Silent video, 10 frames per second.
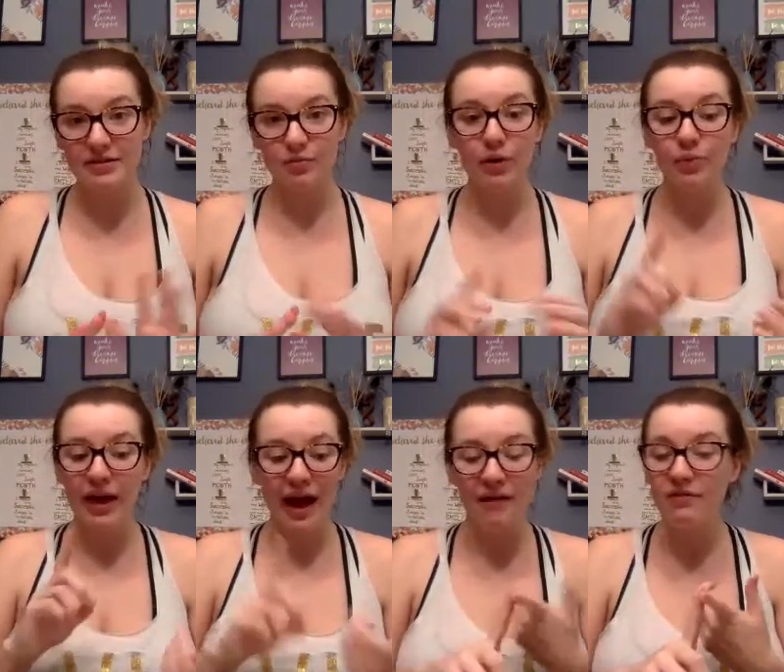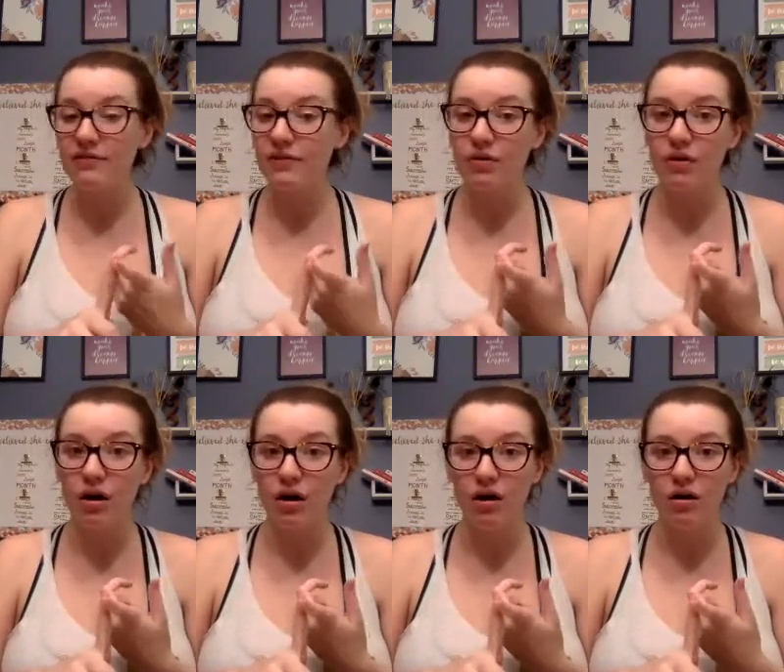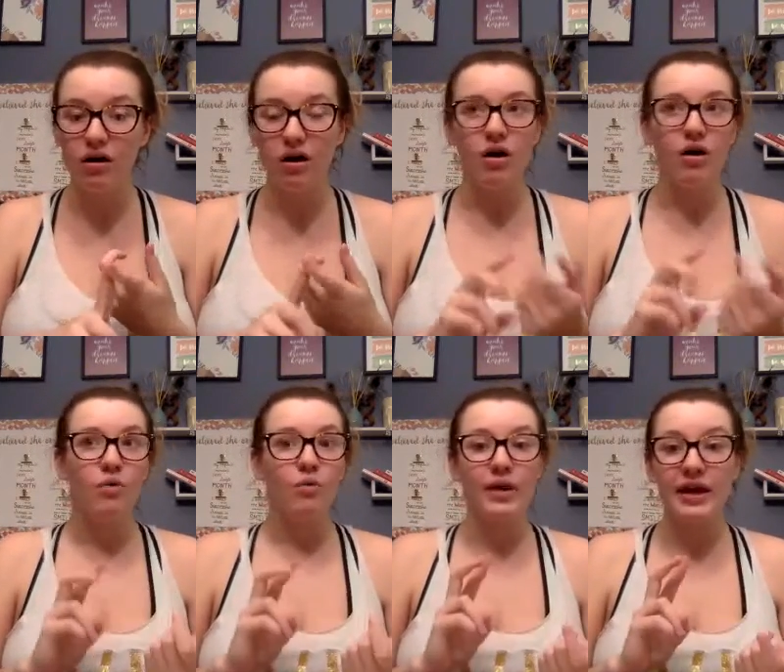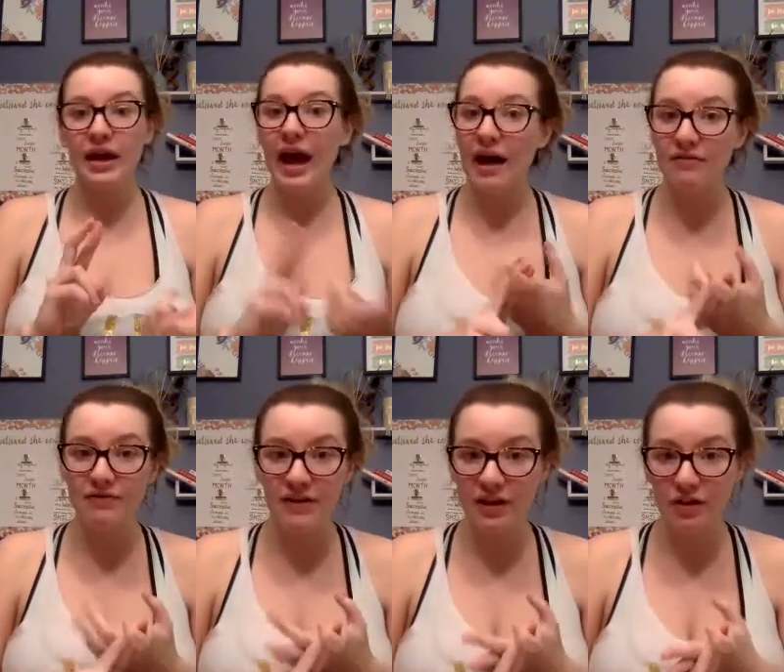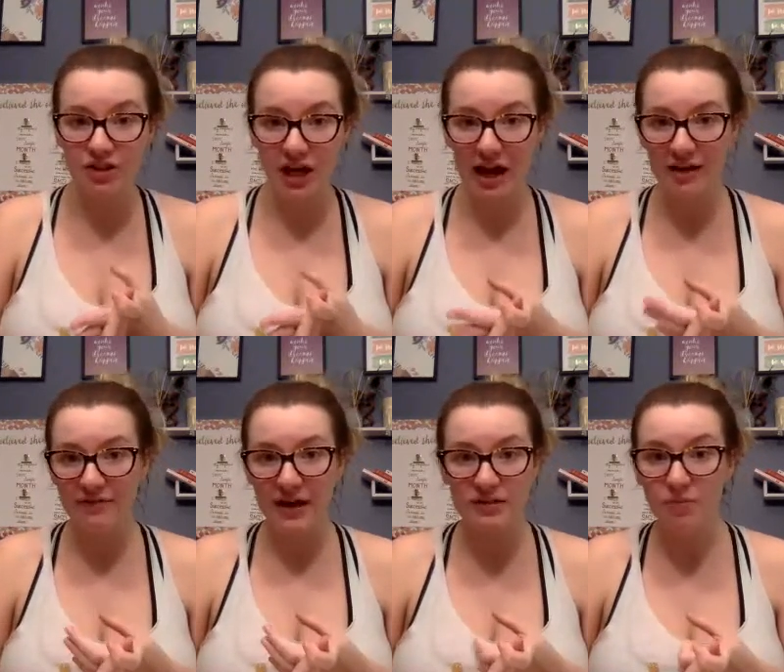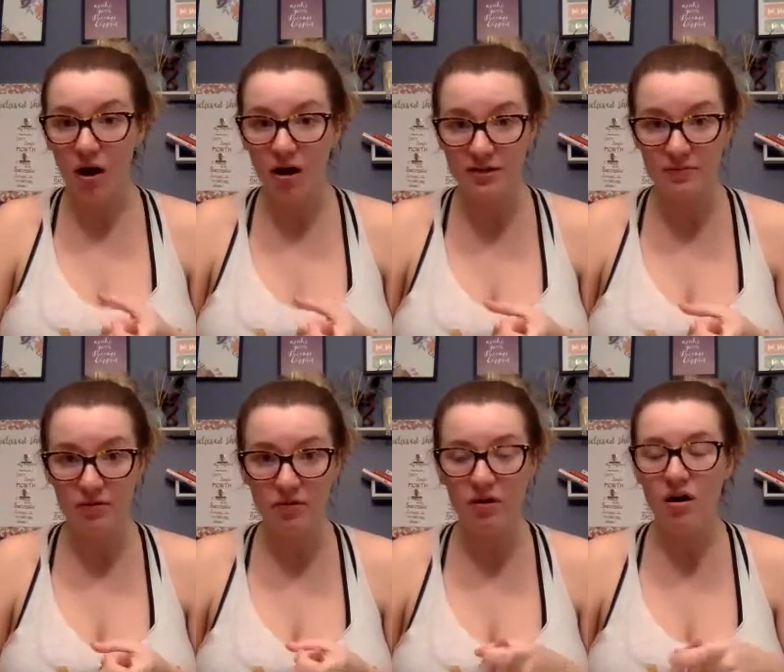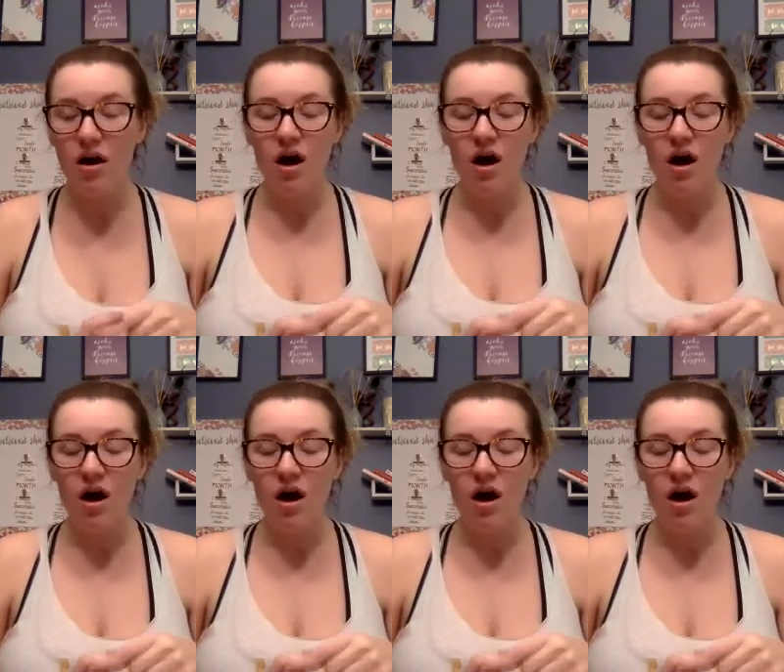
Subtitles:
Like, we have a phone call, we have a video chat if that's possible.